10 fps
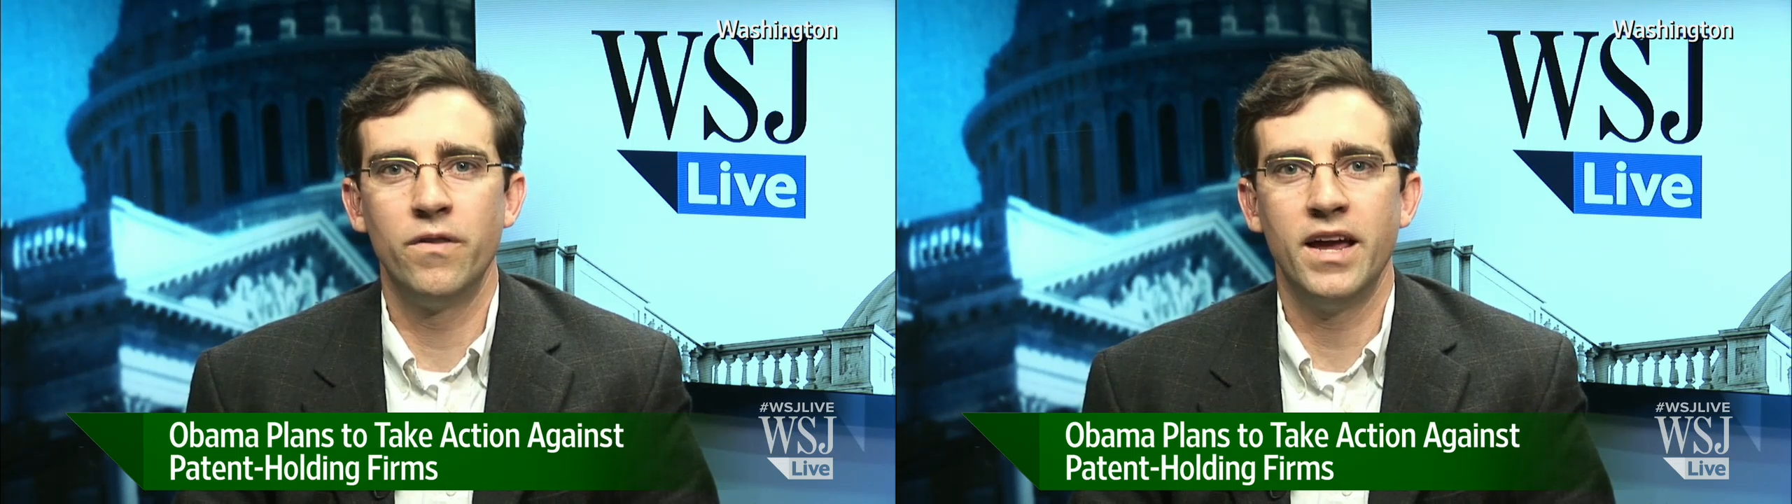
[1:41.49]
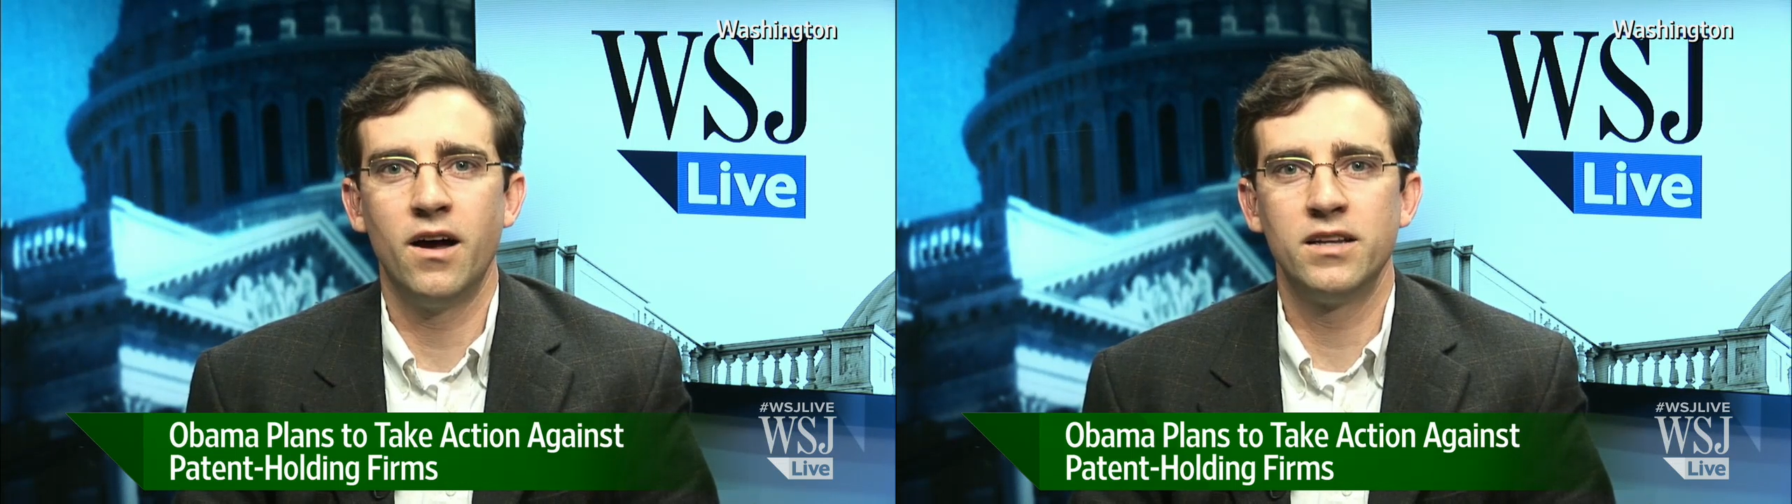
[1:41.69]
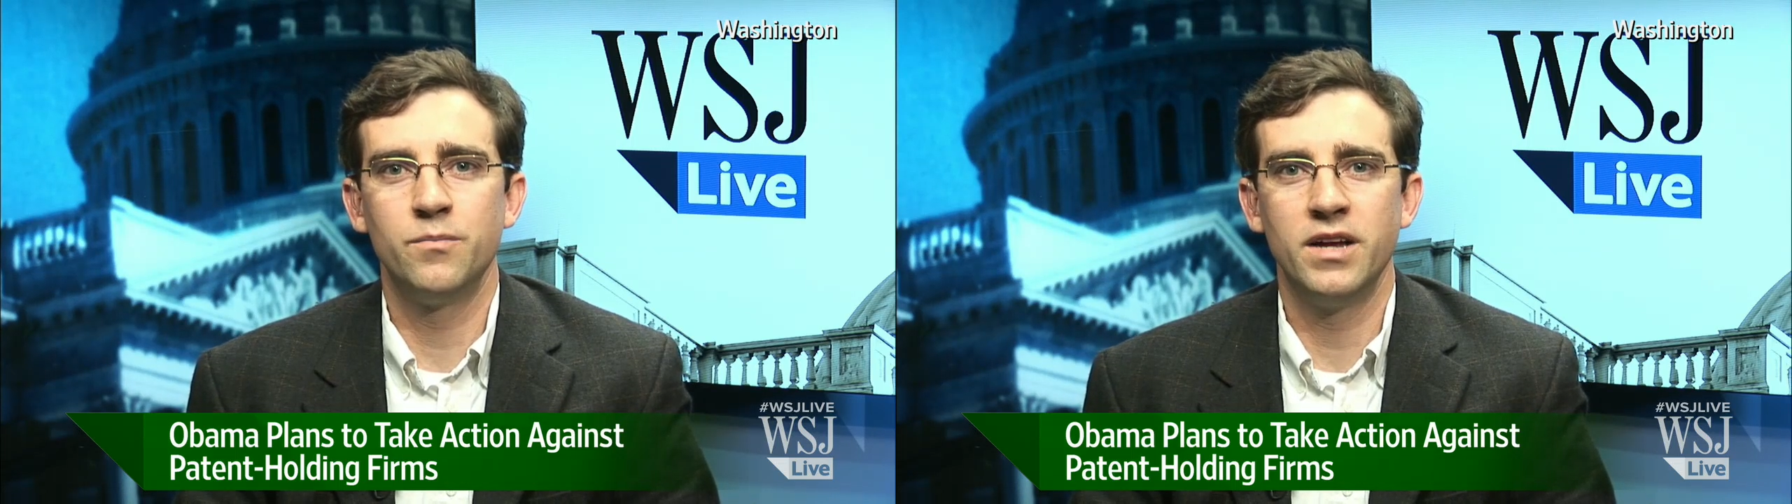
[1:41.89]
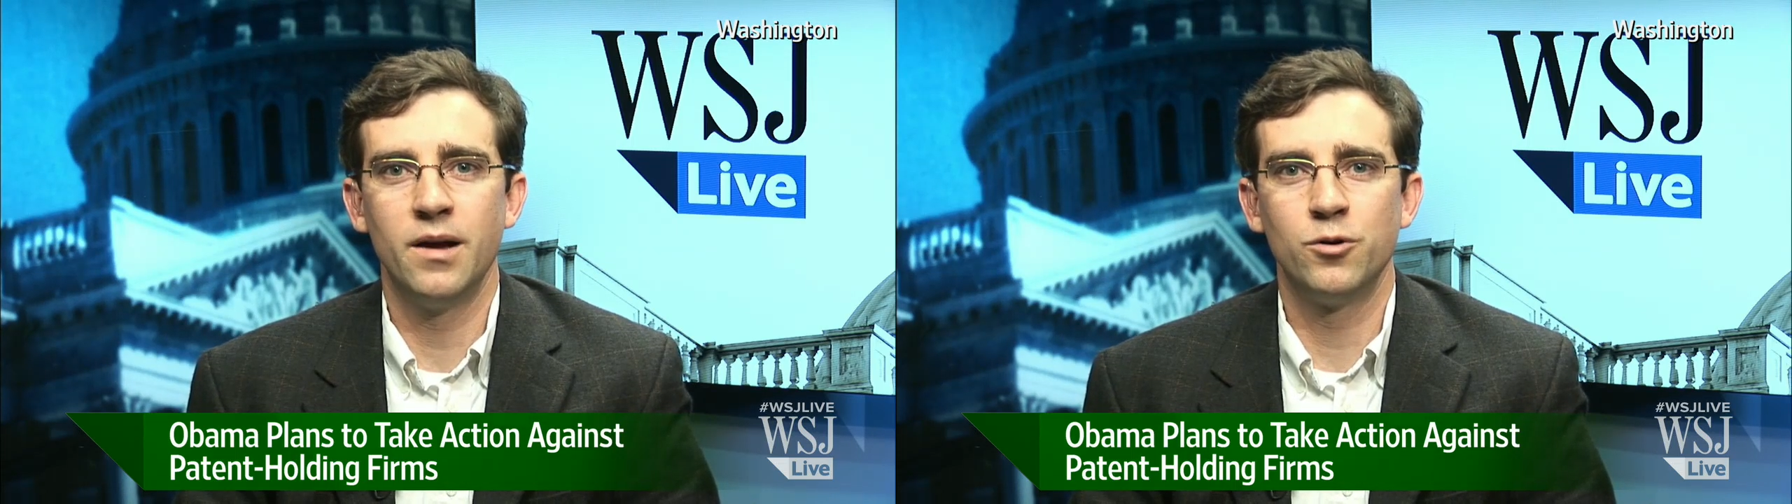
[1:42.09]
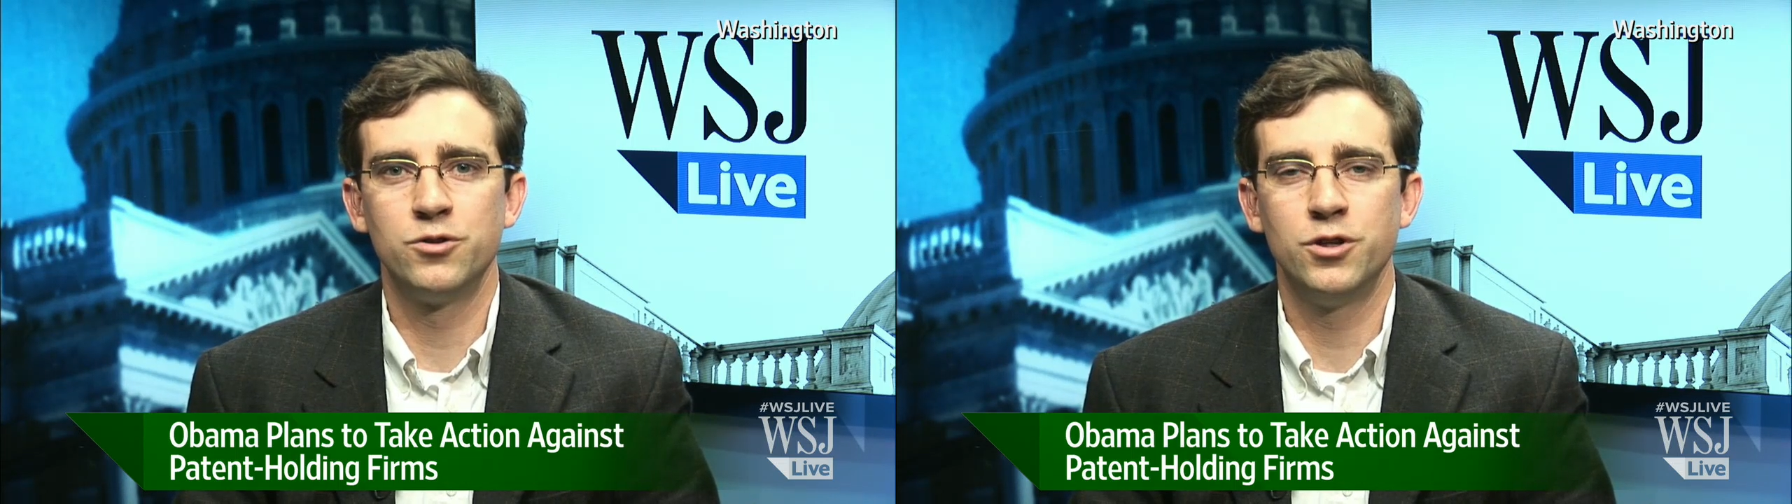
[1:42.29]
they ought to be
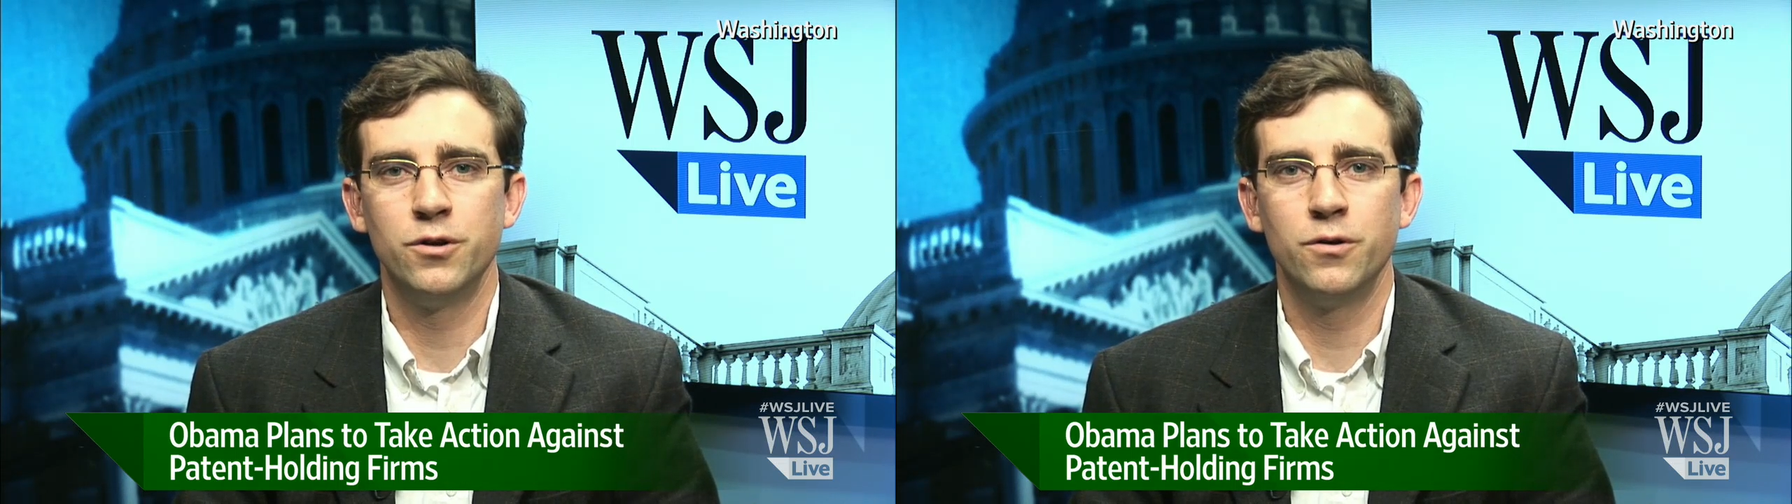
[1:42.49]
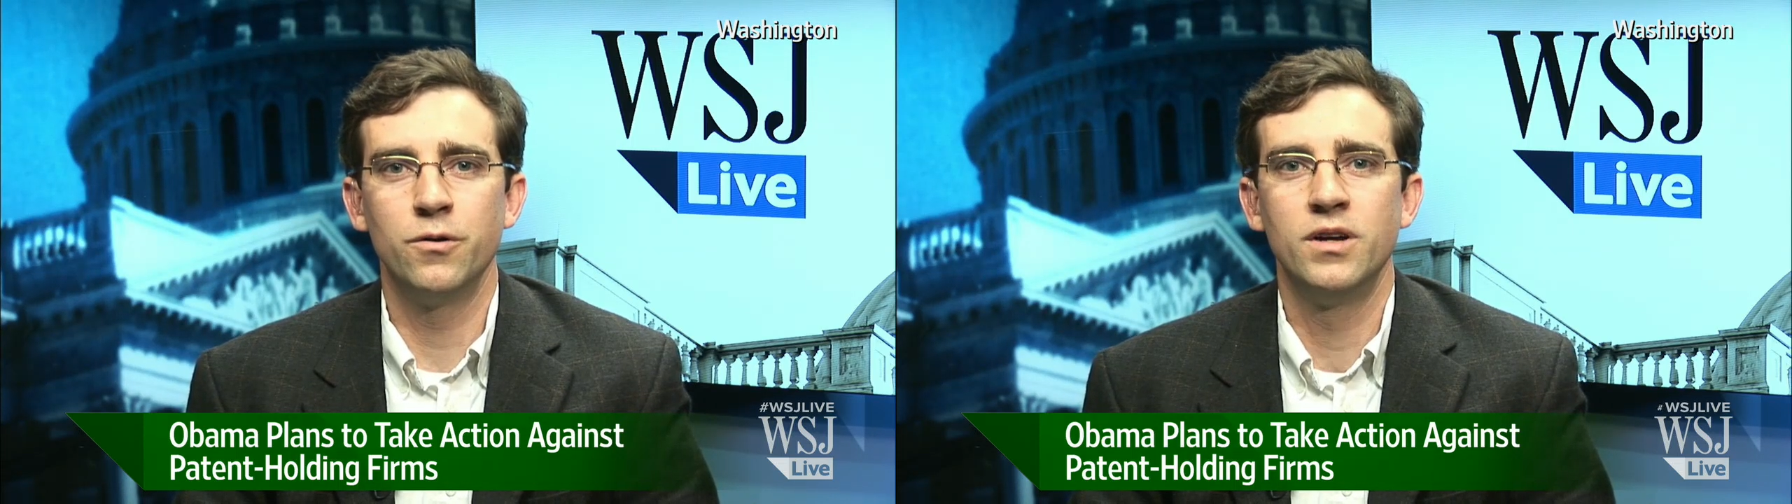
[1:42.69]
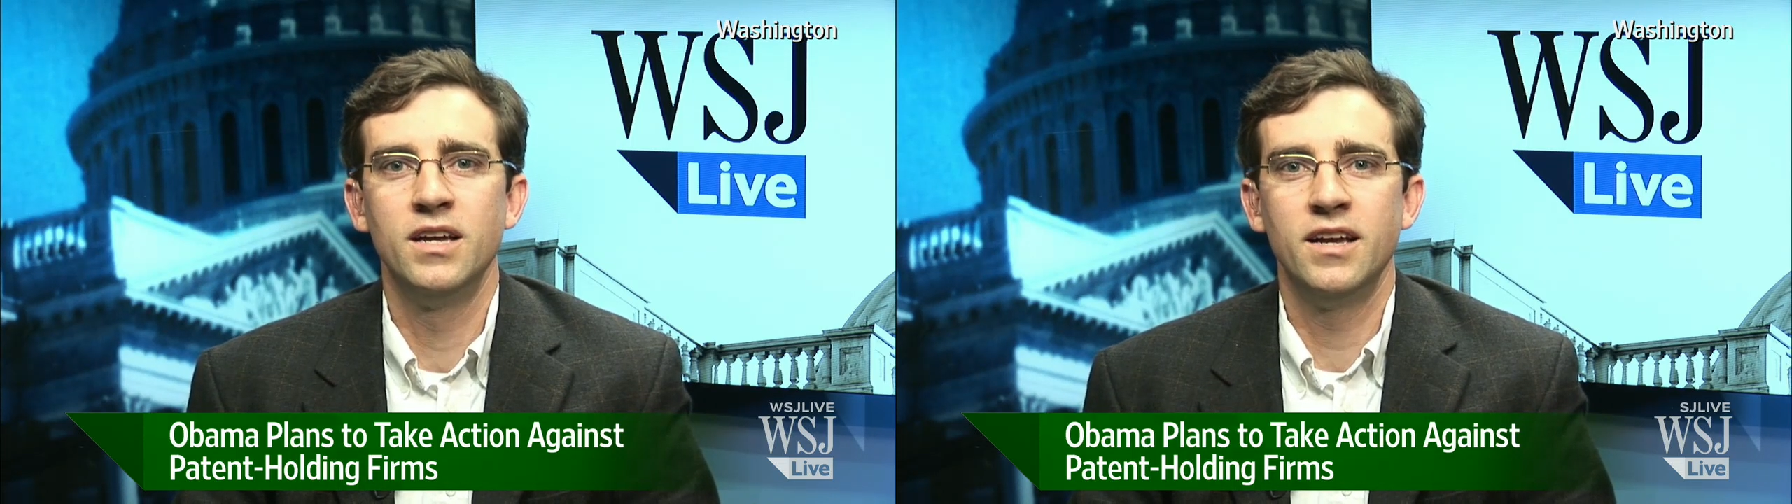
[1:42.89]
able to